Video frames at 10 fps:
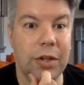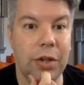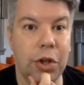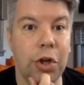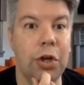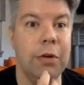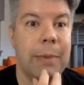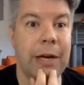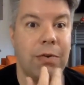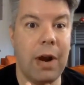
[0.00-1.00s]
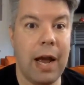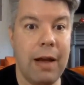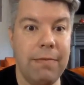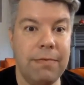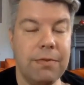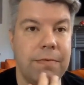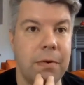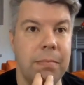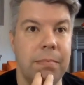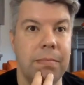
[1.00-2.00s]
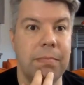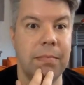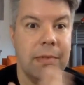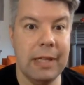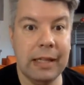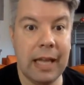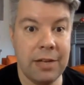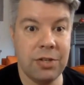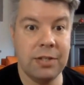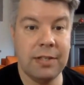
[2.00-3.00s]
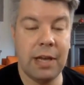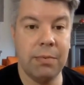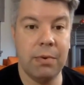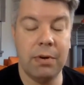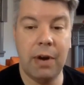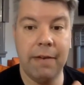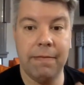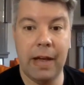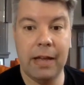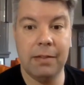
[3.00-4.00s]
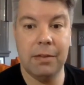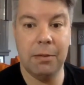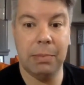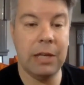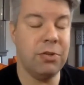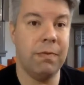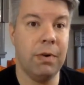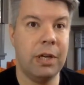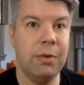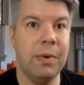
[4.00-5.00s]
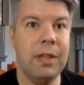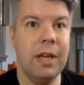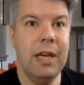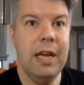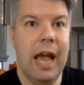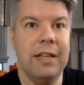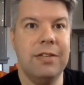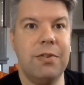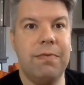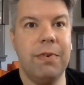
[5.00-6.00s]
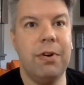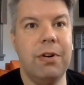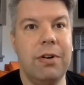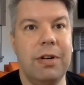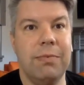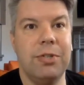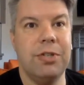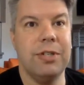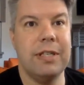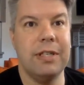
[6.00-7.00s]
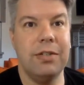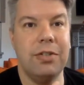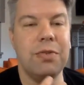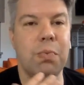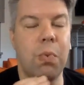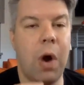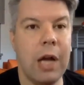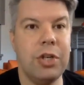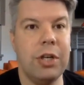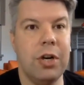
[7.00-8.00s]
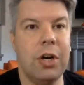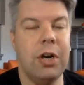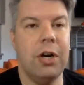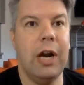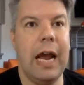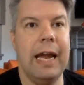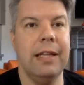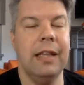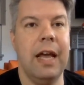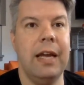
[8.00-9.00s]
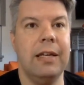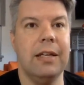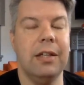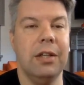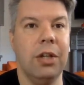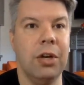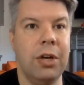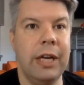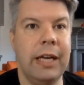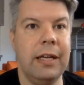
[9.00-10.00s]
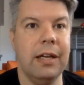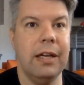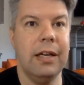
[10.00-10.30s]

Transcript: learn my craft from the legends that were I've had the pleasure of working with, and so for her, it was just just watching her and like learning.